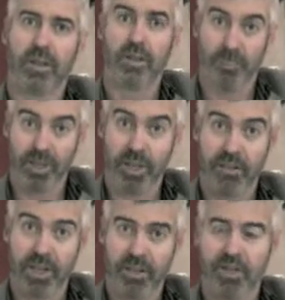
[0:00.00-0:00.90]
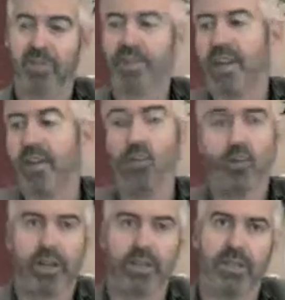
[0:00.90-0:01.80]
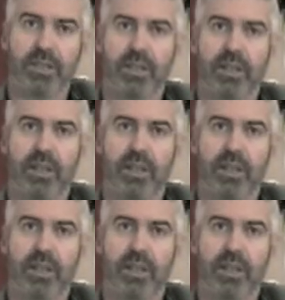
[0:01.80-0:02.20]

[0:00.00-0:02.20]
and perceiving ourselves and our audience,